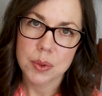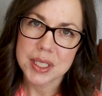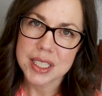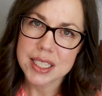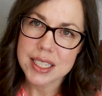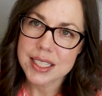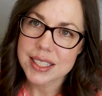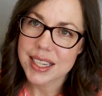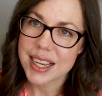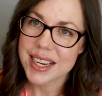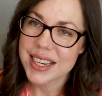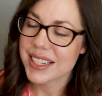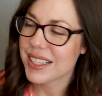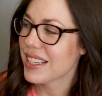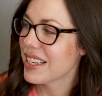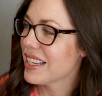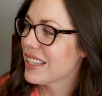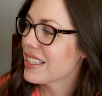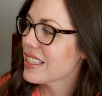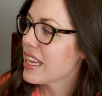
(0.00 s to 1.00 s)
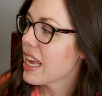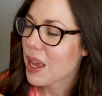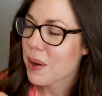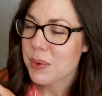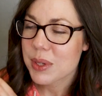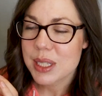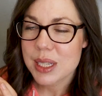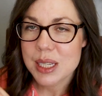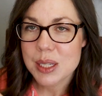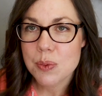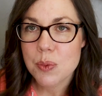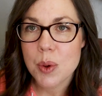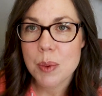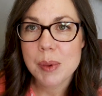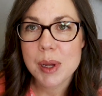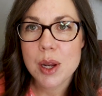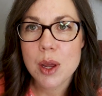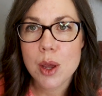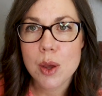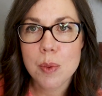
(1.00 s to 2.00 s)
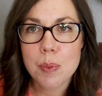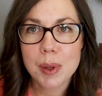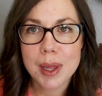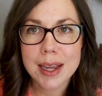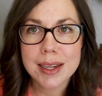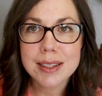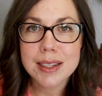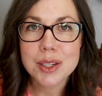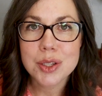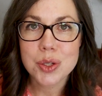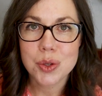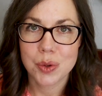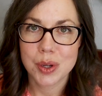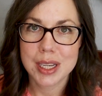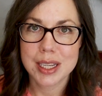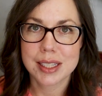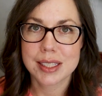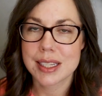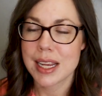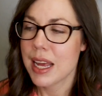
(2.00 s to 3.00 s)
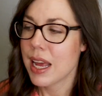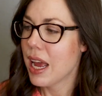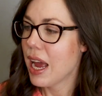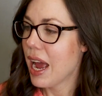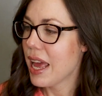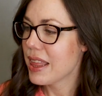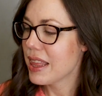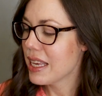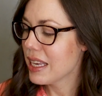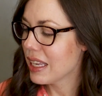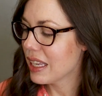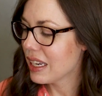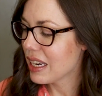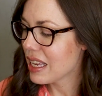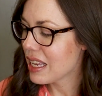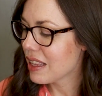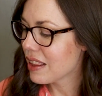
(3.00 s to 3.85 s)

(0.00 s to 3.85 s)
it wasn't a scientist. It was this woman who planted trees, I think in